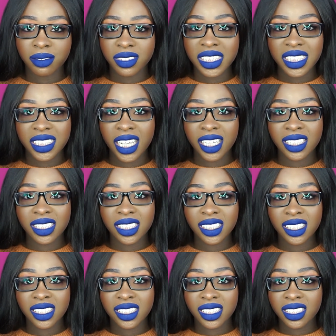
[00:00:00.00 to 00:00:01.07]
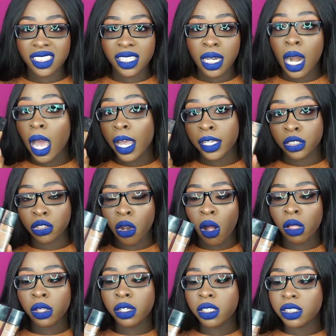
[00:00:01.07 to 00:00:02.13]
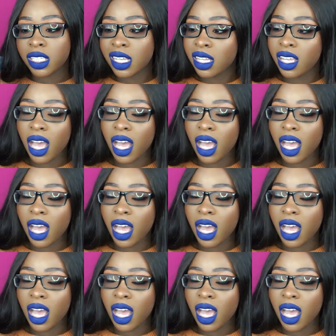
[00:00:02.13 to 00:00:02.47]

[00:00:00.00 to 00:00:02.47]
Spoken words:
$6 to $9.